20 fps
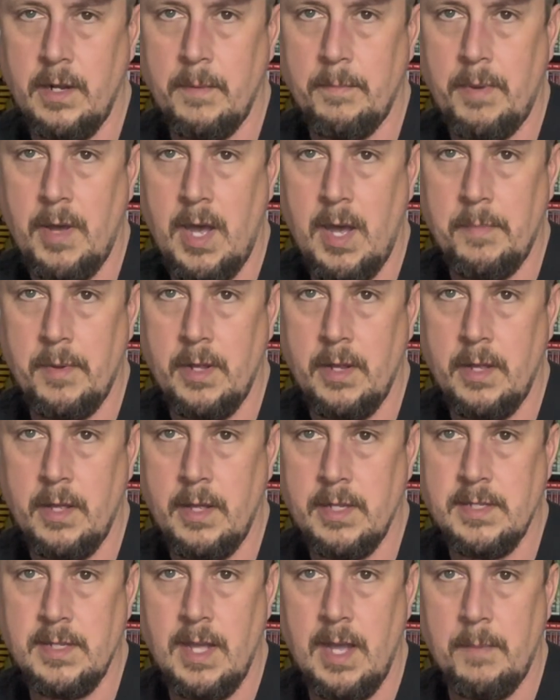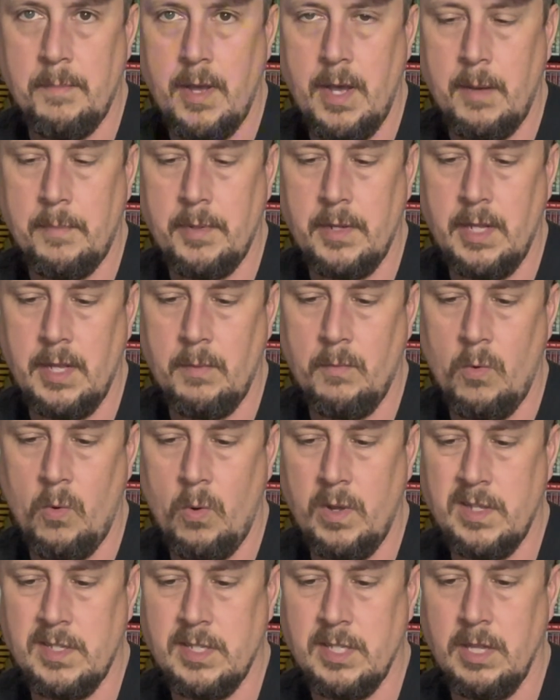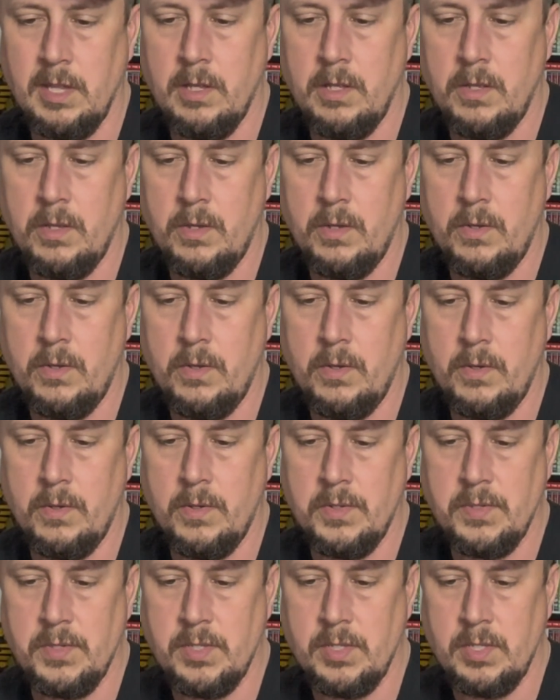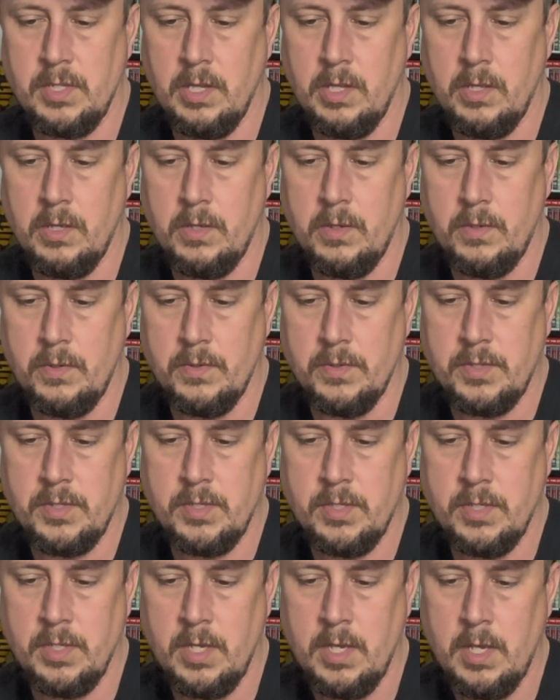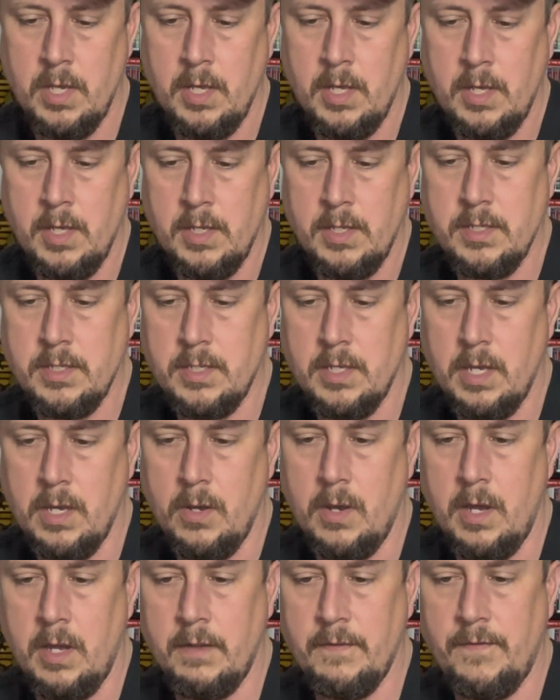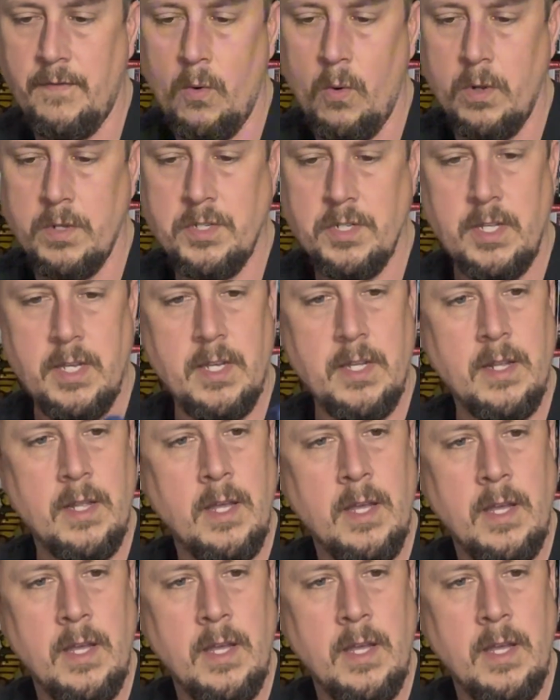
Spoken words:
it popping. It's not popping anymore. It's loose, loose. So unfortunate,